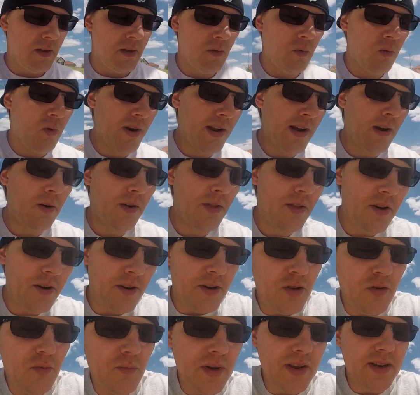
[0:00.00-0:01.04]
1 hour
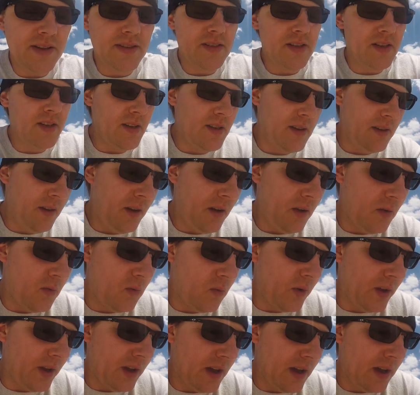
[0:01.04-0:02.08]
32 minutes in.
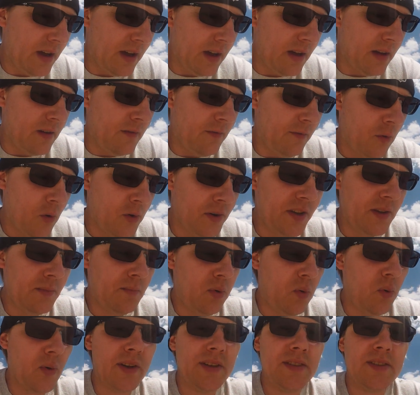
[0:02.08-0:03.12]
We have
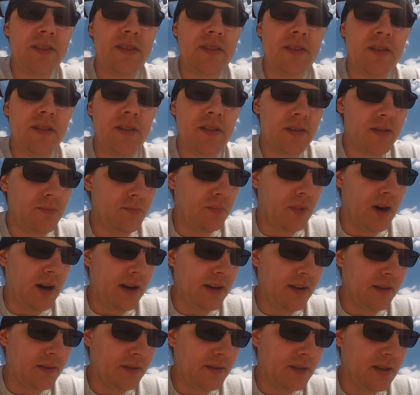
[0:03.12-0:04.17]
14.6
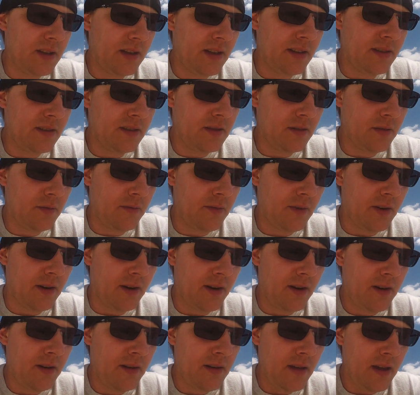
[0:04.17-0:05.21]
miles in so
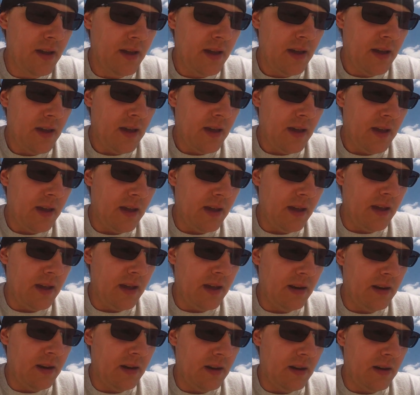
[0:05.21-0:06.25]
far,
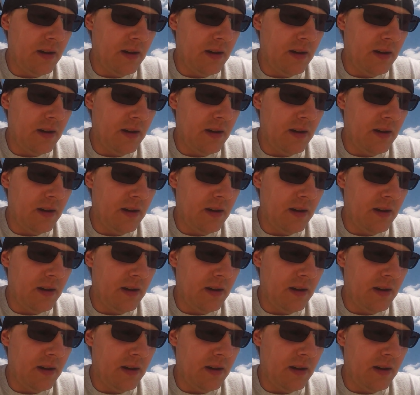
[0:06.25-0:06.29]
and